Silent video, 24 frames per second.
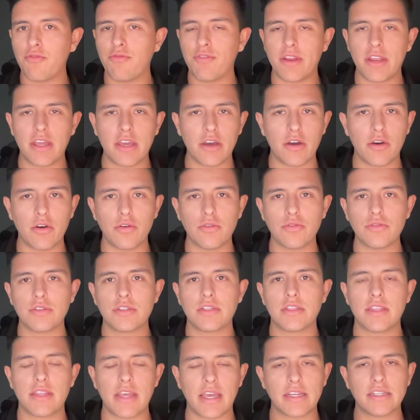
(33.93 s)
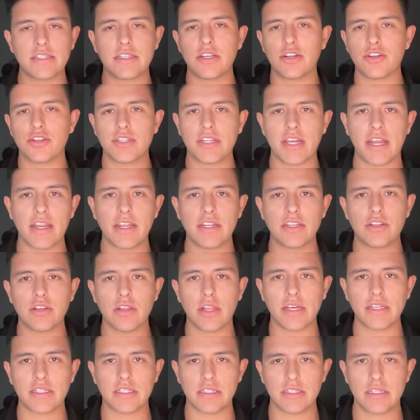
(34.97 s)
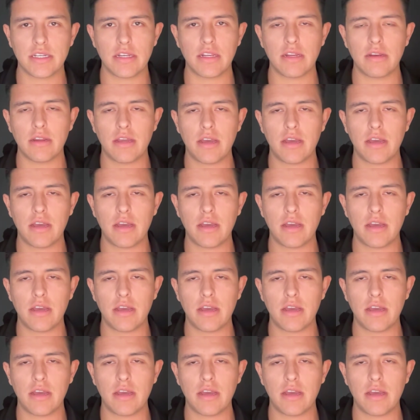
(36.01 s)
videos, things that you're sending to licensing